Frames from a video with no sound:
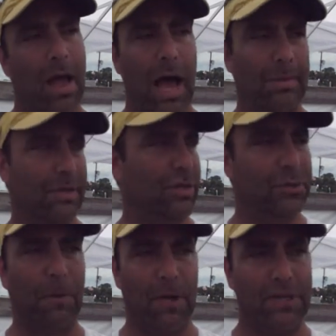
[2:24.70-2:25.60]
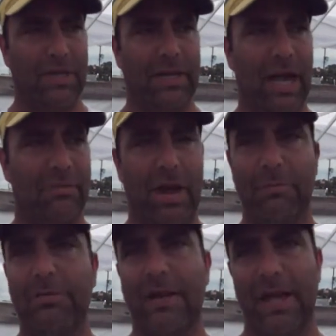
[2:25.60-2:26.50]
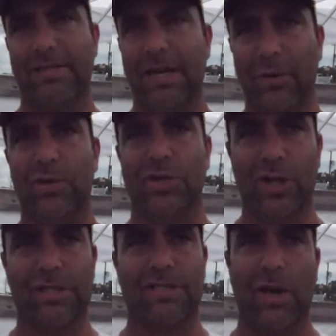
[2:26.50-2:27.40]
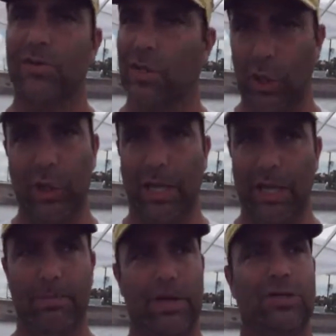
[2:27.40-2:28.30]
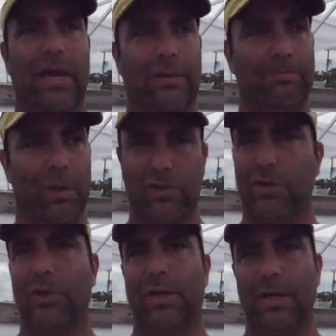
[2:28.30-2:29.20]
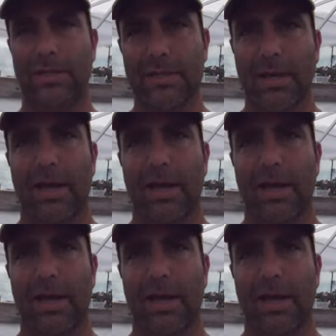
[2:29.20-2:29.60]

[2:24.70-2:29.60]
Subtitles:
I mean, just personally, I've been fascinated with sharks since I was a little kid, much like most little kids.